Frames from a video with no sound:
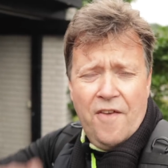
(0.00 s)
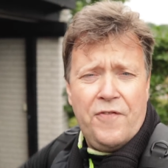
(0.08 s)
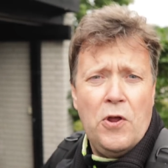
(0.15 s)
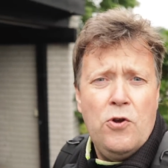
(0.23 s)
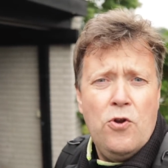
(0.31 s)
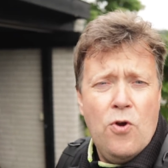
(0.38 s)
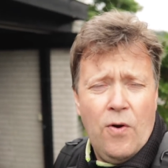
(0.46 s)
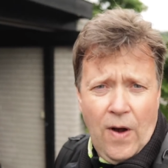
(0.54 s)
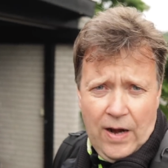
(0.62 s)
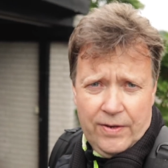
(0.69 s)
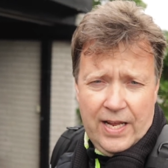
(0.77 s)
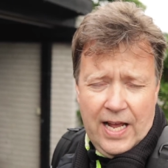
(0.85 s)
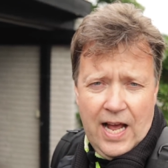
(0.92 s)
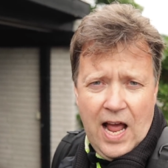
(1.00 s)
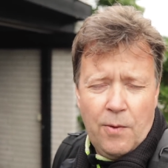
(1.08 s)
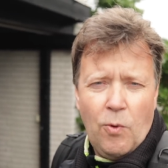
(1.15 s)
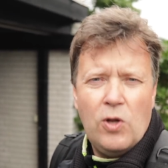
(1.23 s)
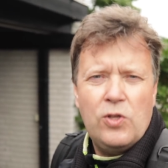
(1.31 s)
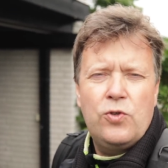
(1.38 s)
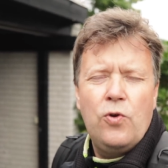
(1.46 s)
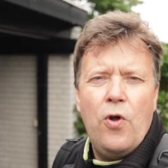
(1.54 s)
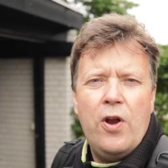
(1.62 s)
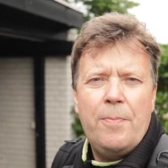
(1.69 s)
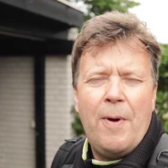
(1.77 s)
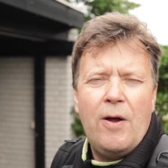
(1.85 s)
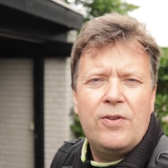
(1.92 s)
If you're new around here and want to
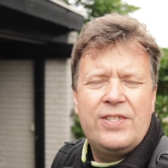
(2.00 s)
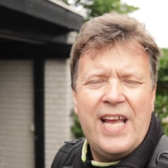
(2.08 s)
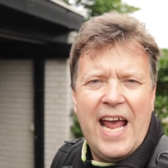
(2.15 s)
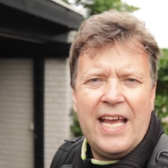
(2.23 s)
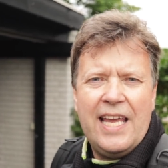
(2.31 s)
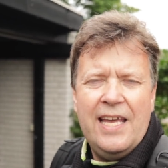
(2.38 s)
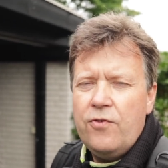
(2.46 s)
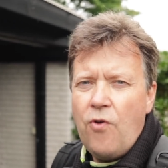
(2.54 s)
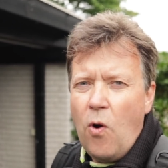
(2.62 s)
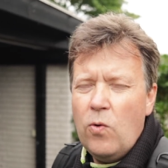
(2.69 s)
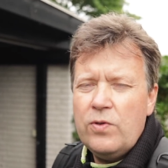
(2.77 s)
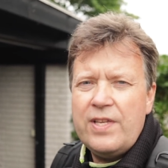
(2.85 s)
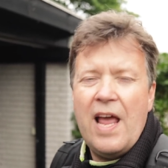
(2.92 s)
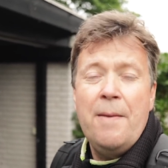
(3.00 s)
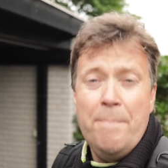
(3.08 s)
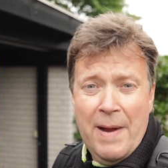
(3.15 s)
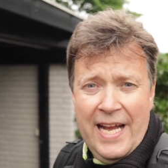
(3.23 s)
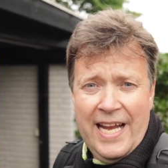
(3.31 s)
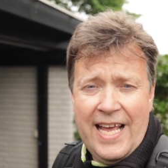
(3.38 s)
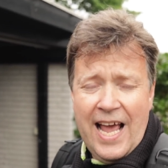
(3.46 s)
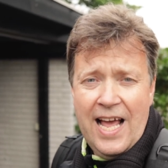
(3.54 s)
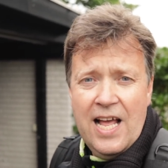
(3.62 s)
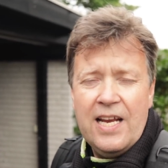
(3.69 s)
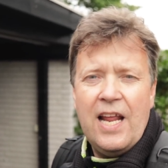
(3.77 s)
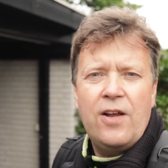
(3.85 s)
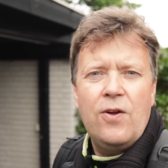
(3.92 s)
learn about tech, drones, and media,
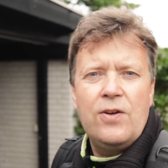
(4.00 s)
then